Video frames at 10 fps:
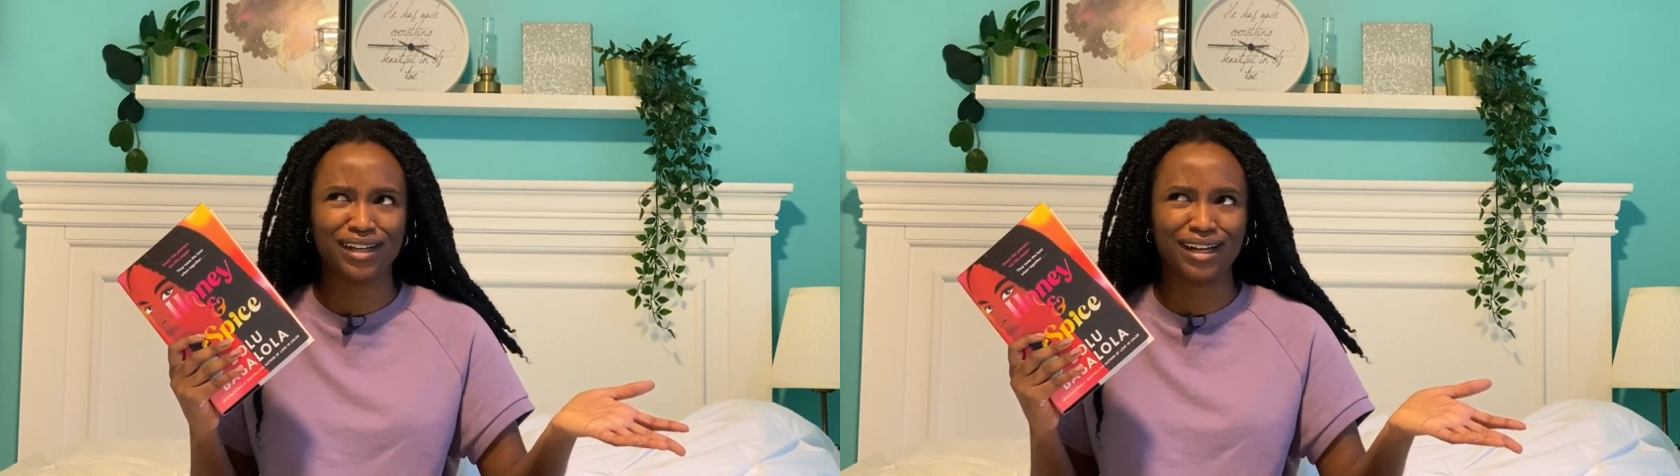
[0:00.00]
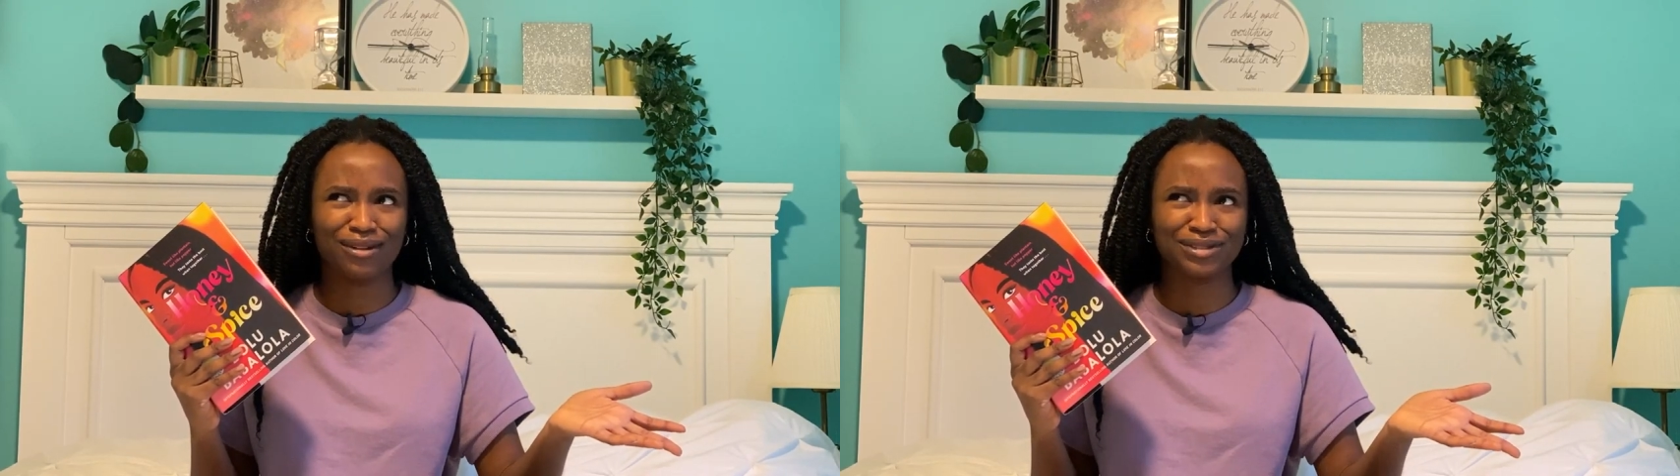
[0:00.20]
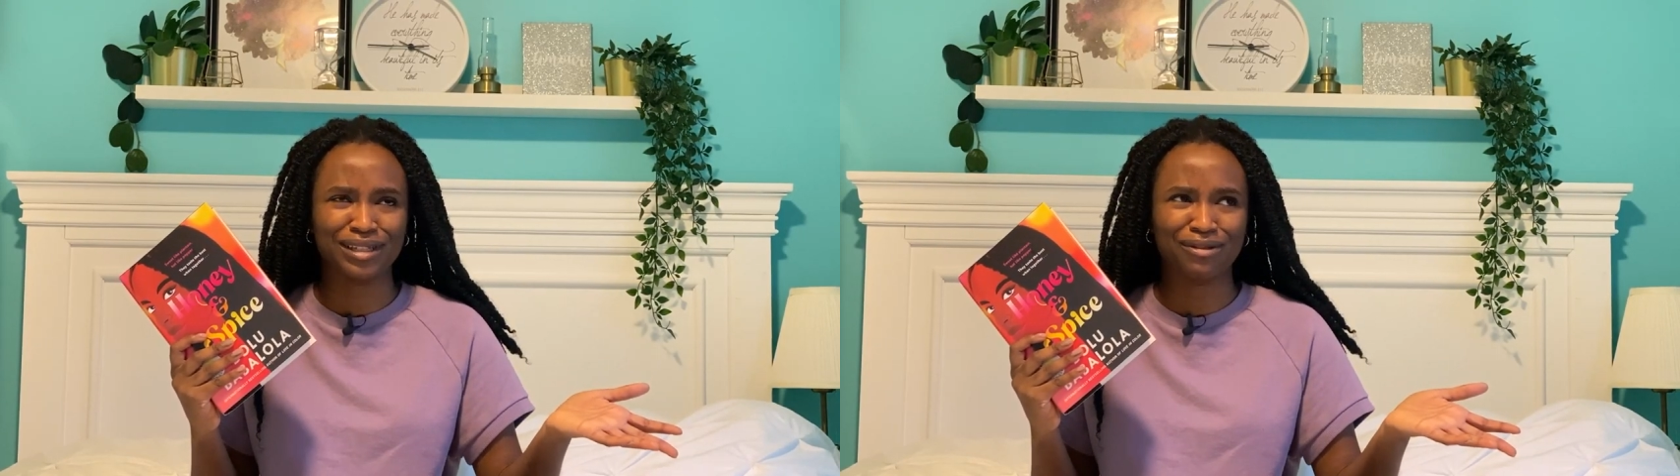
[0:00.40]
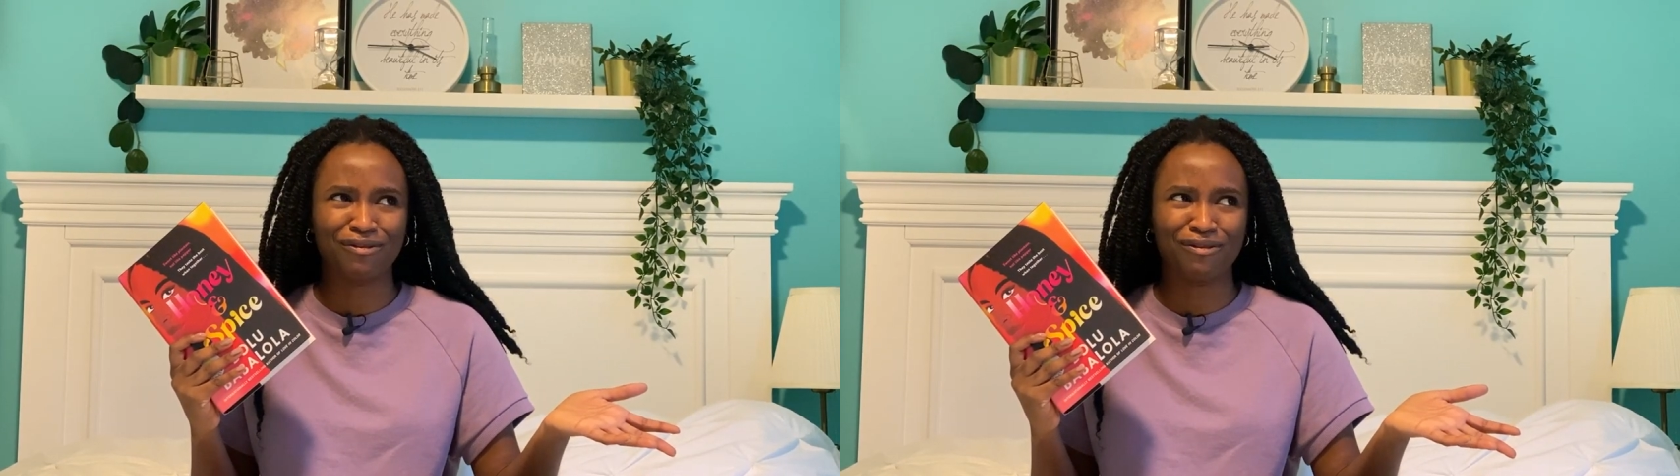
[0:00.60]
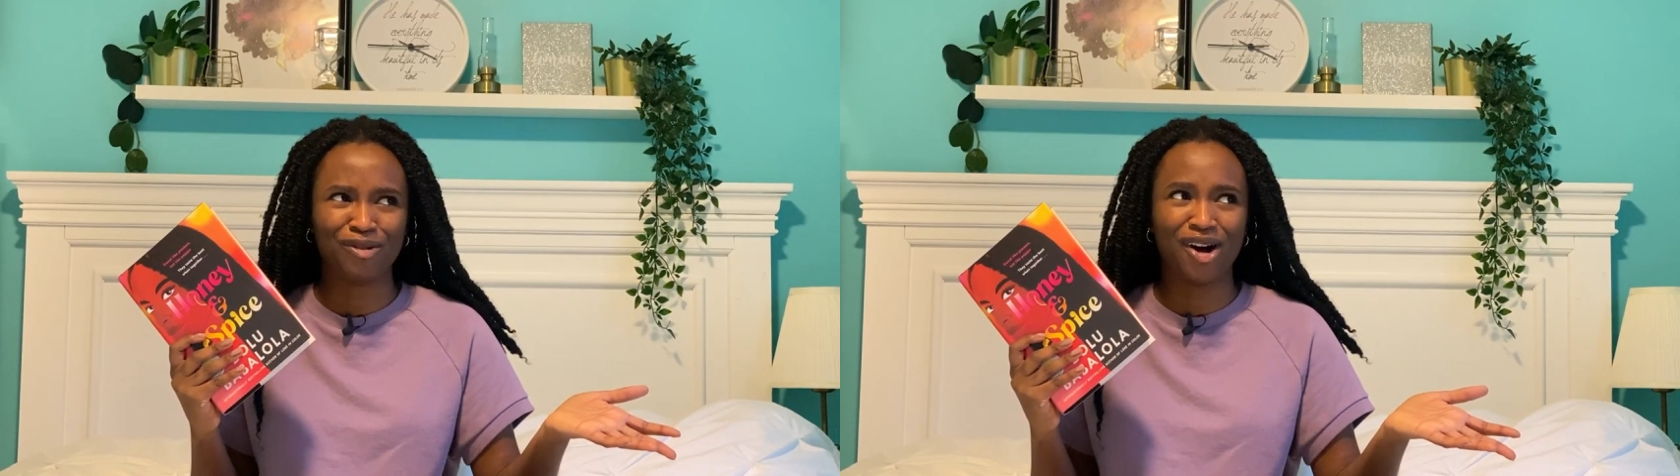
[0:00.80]
and I was like,
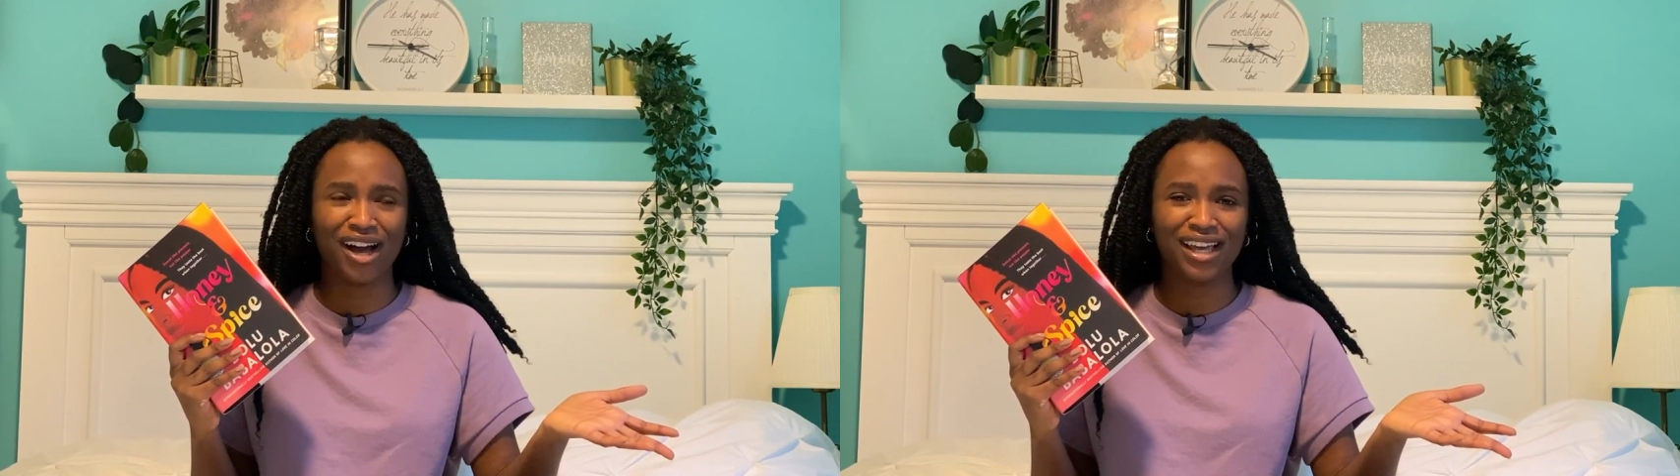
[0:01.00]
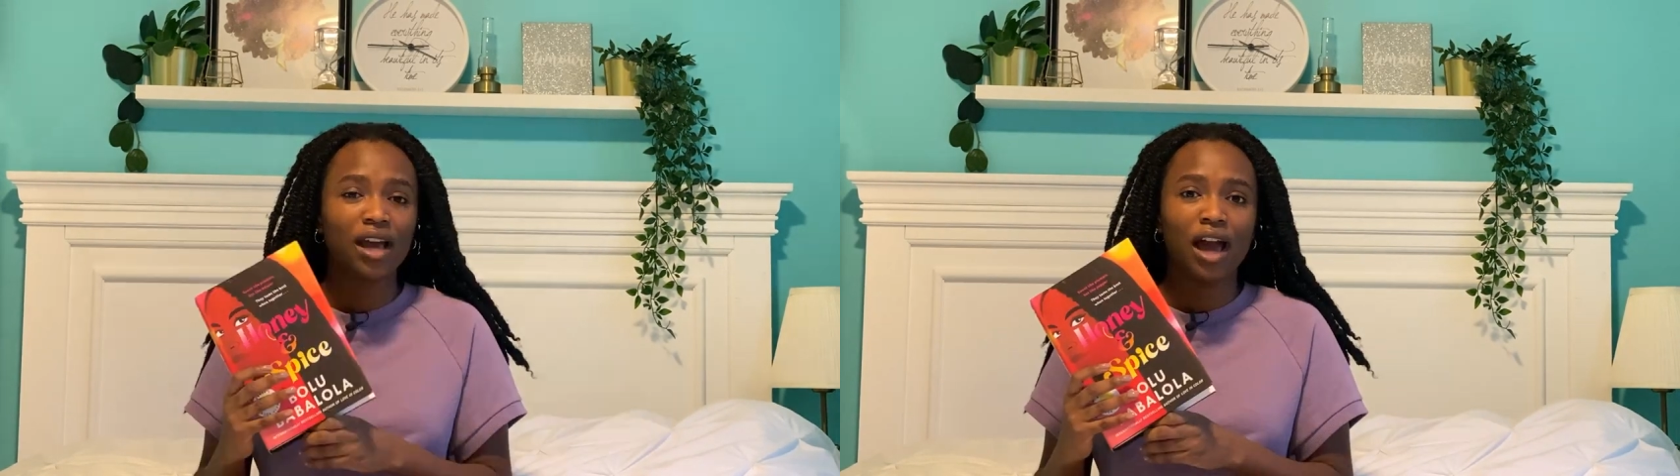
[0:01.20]
why?